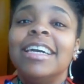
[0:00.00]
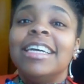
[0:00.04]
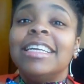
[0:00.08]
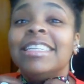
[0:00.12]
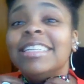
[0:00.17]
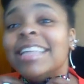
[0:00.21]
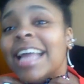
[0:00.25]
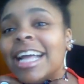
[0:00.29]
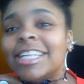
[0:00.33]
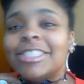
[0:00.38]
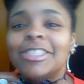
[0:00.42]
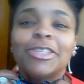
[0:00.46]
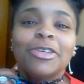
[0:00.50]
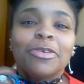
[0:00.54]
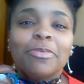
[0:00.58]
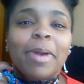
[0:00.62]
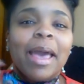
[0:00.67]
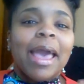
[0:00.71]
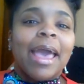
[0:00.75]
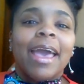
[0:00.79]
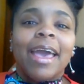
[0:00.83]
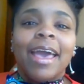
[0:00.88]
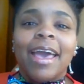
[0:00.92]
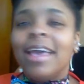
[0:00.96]
Not too
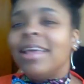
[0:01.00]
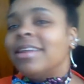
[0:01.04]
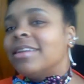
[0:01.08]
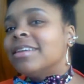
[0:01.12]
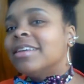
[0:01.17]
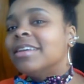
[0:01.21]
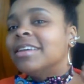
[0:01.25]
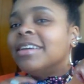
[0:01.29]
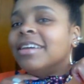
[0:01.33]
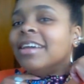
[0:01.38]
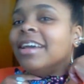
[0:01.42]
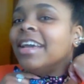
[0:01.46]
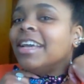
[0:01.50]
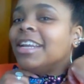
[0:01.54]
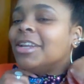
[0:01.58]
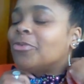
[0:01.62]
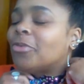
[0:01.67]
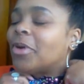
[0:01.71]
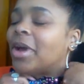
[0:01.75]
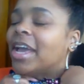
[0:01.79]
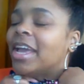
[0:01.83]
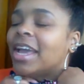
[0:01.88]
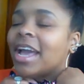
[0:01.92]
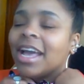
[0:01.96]
bad. Anyway,